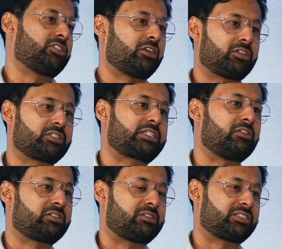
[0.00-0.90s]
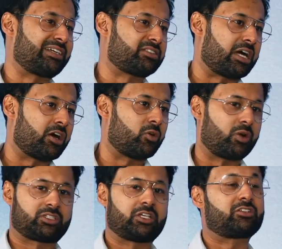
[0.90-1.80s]
certain skill sets
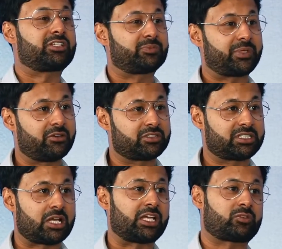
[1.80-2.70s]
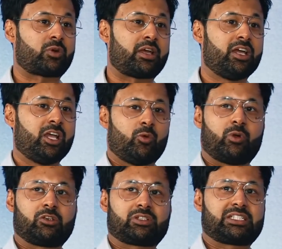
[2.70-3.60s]
out, certain experiences out. That's why
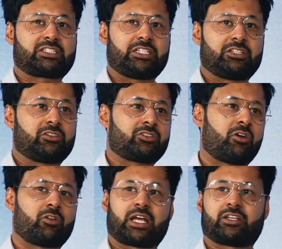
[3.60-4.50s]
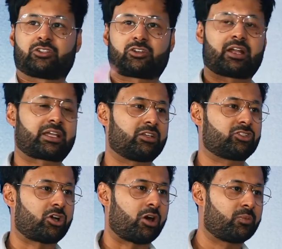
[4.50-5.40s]
when you're 16 years old and you're trying to
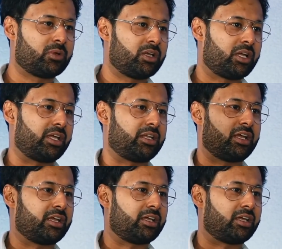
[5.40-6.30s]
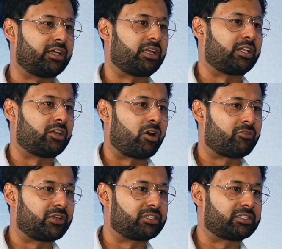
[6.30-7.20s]
get a job in an
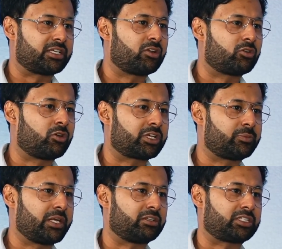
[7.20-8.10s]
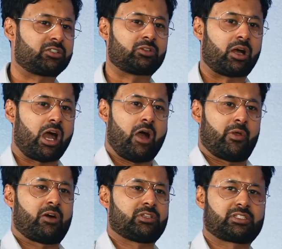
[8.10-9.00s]
office, they say no experience. And
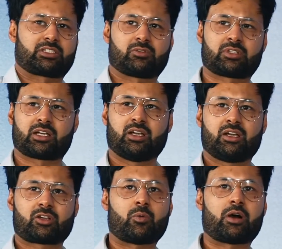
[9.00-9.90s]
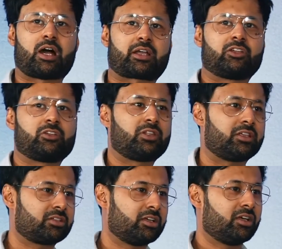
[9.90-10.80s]
when I was 16, I was like, come on, I can do
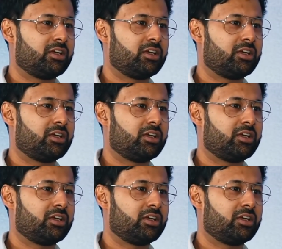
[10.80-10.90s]
this.